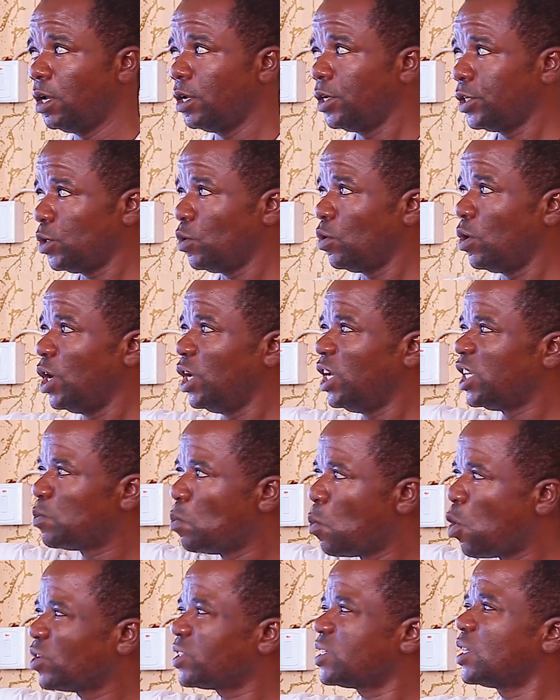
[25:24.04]
So it
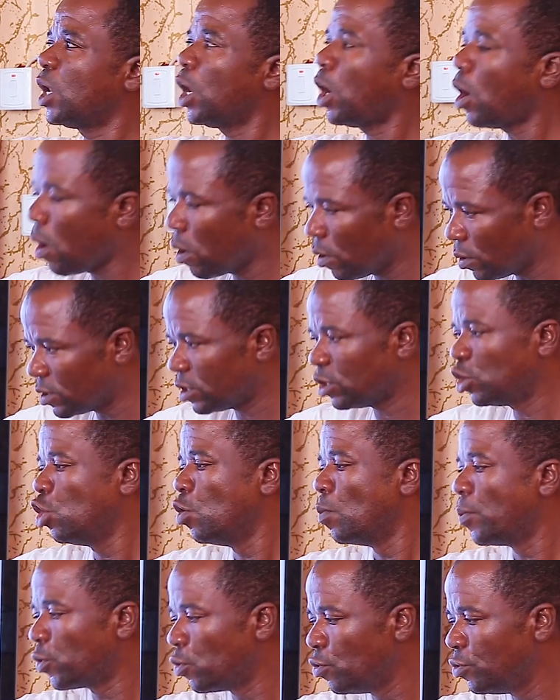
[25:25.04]
must
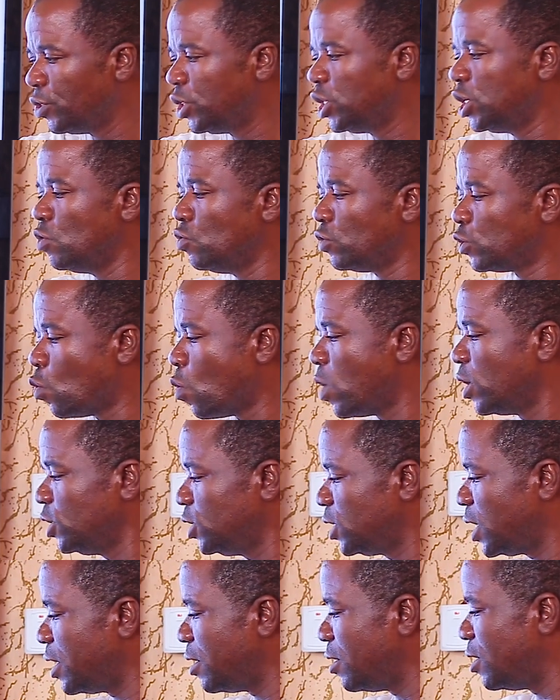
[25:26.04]
not produce one
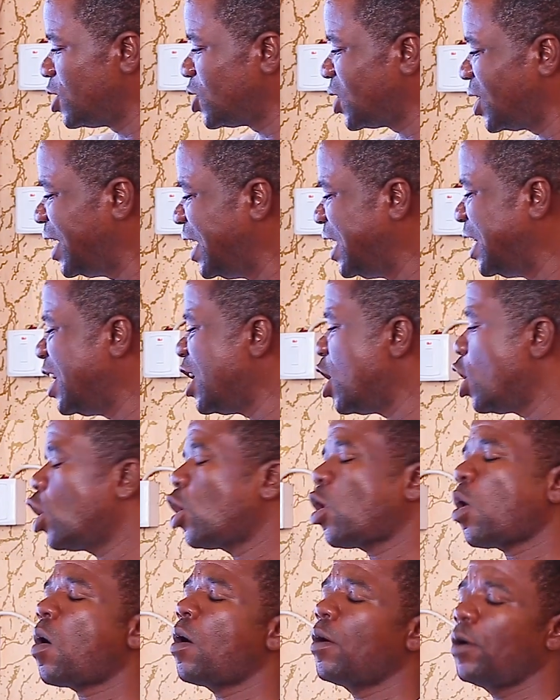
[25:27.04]
generation in a
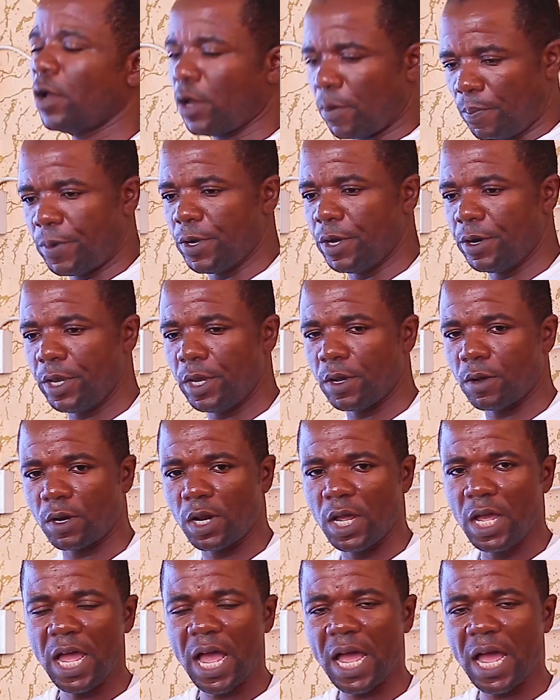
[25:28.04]
long period.